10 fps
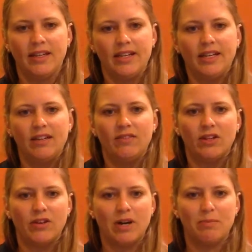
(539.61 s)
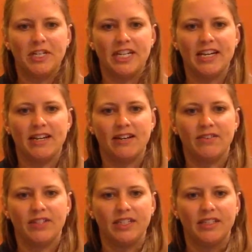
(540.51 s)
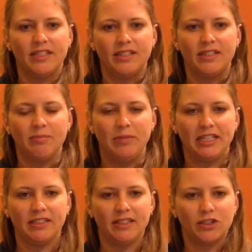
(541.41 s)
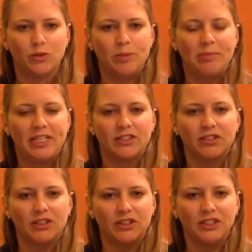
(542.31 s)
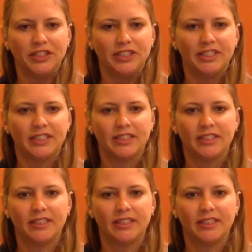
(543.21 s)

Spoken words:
And we'll go up and down, make little sweeping circles.